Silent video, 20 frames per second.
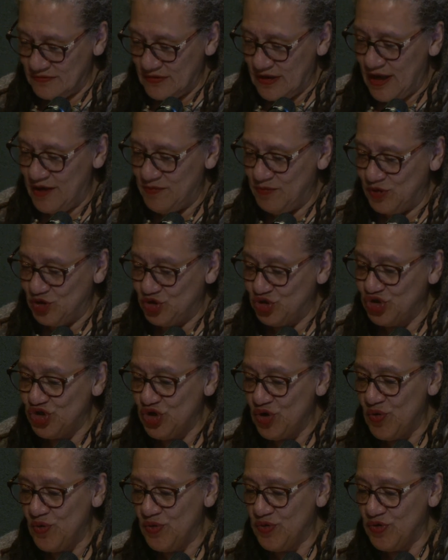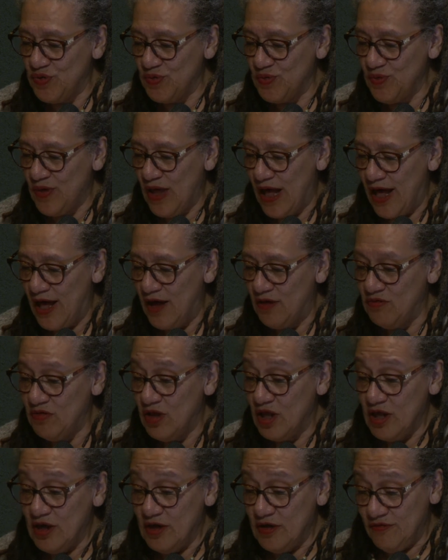I will show you
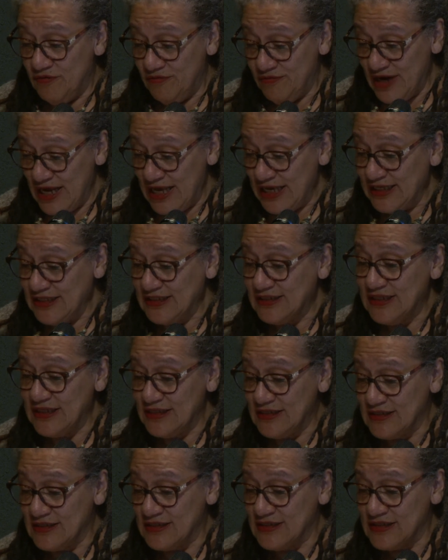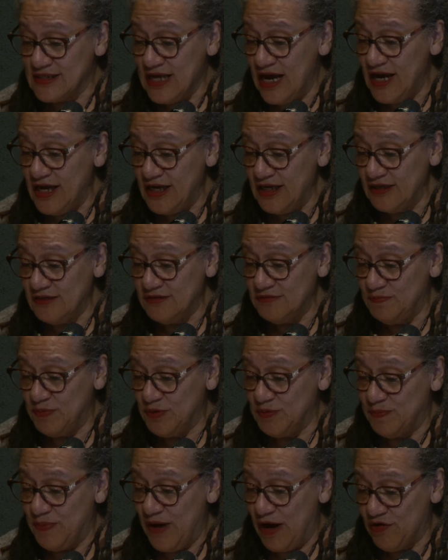how race is a silent
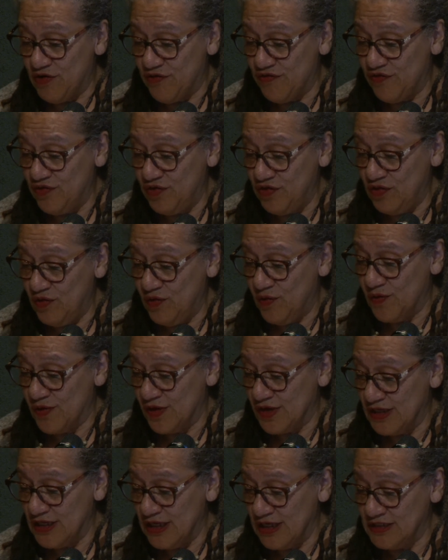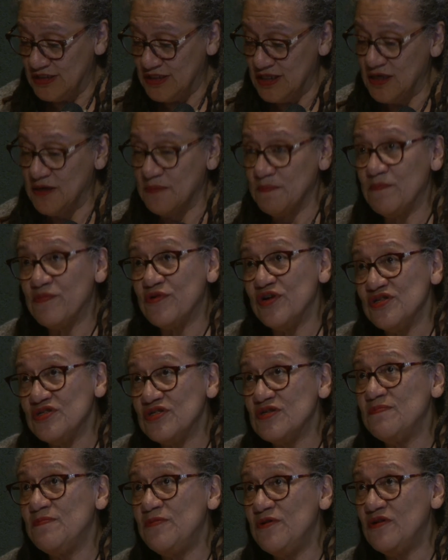but powerful organizing
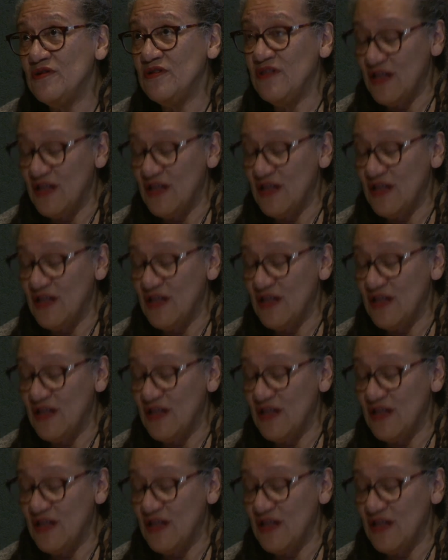principle,